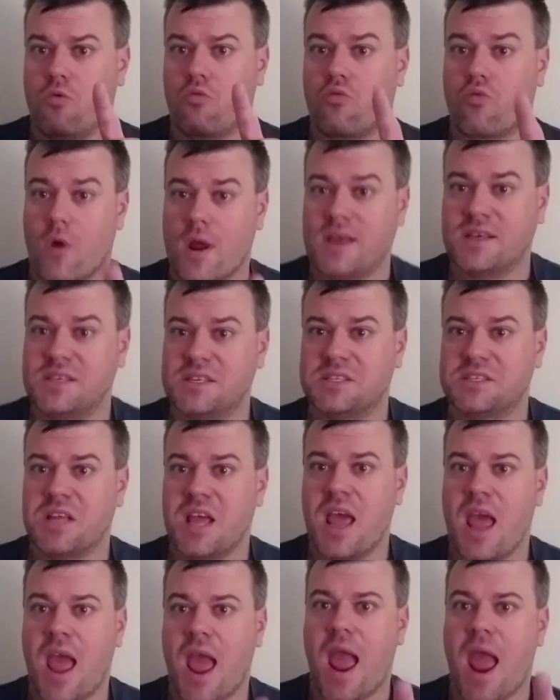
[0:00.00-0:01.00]
racist
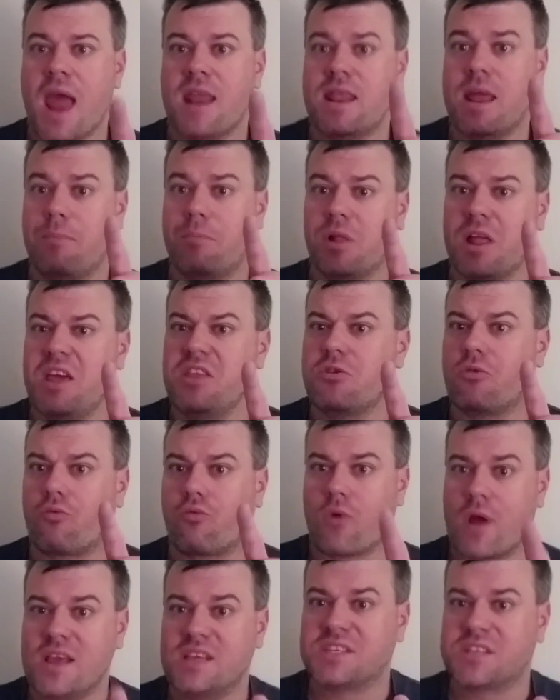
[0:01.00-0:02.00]
and they play the
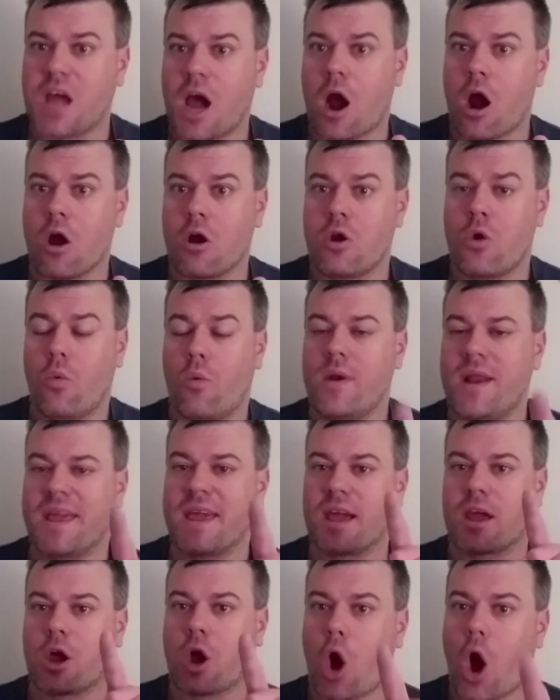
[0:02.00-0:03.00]
race card when they
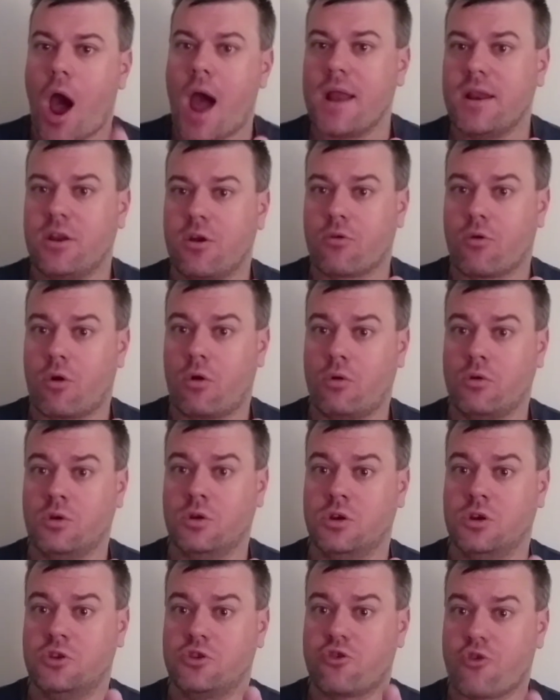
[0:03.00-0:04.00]
get caught in their
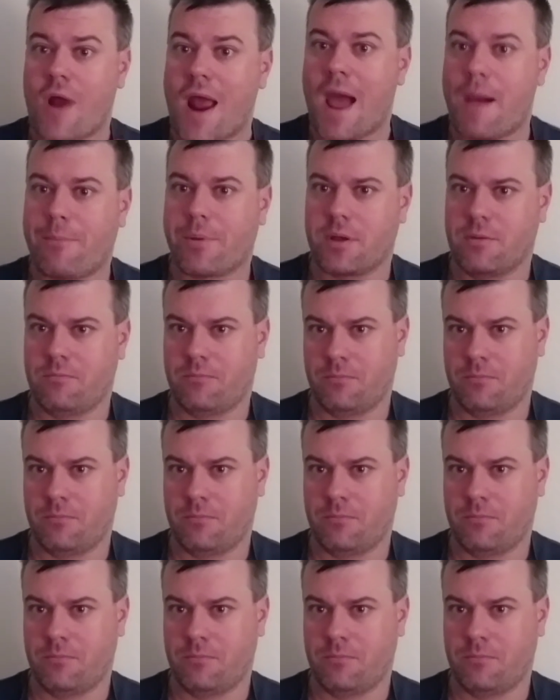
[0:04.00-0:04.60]
own trap.